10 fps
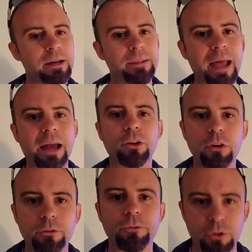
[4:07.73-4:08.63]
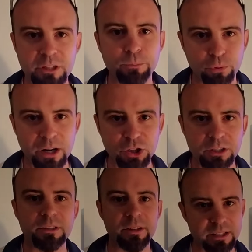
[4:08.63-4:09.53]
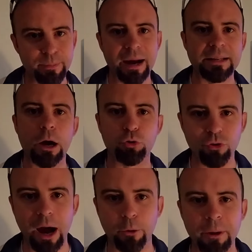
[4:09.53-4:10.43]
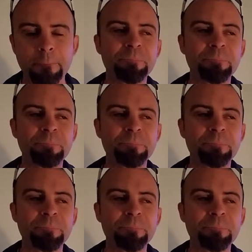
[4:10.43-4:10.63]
Not a good first impression to the SmackDown crowd.